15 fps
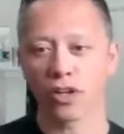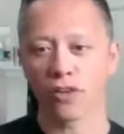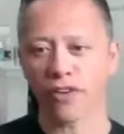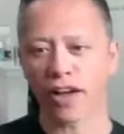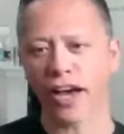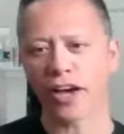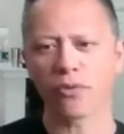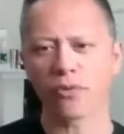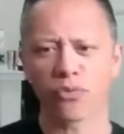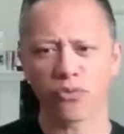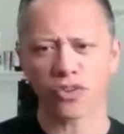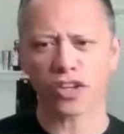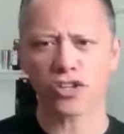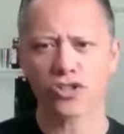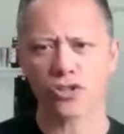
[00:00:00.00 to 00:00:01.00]
If I don't
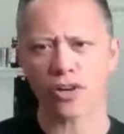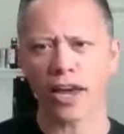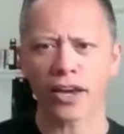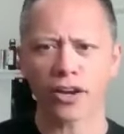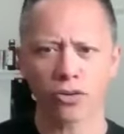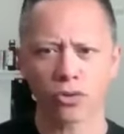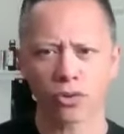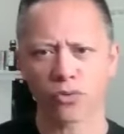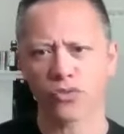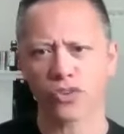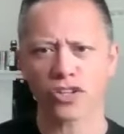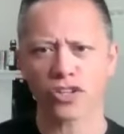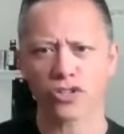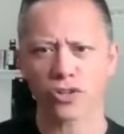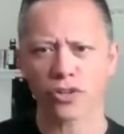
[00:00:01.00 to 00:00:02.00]
fix your ankle or
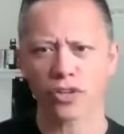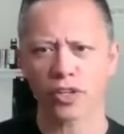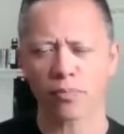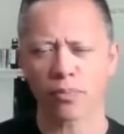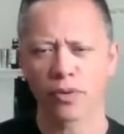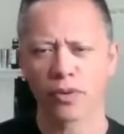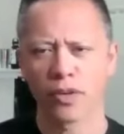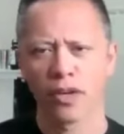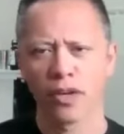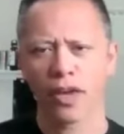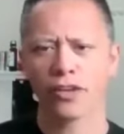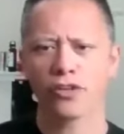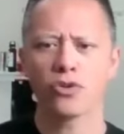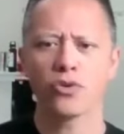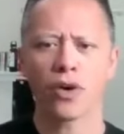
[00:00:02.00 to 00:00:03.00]
fix your hip
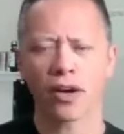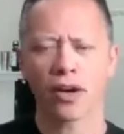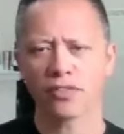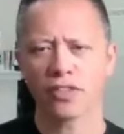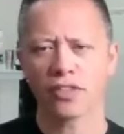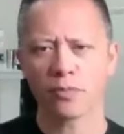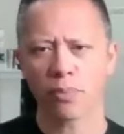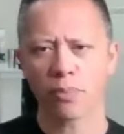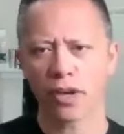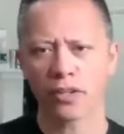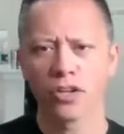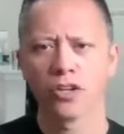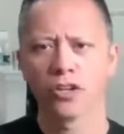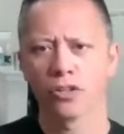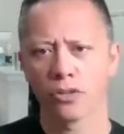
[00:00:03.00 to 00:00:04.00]
and you have knee
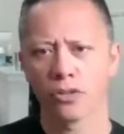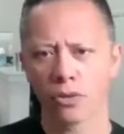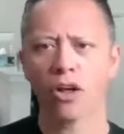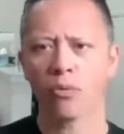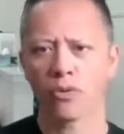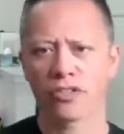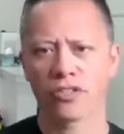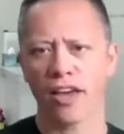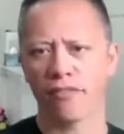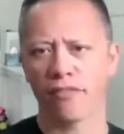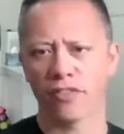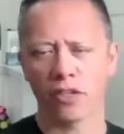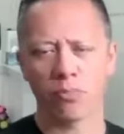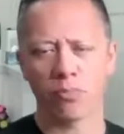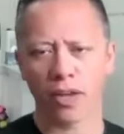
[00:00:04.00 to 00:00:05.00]
pain, you'll always
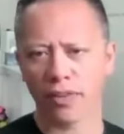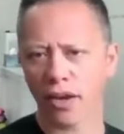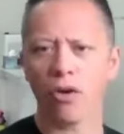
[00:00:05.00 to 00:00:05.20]
have knee pain.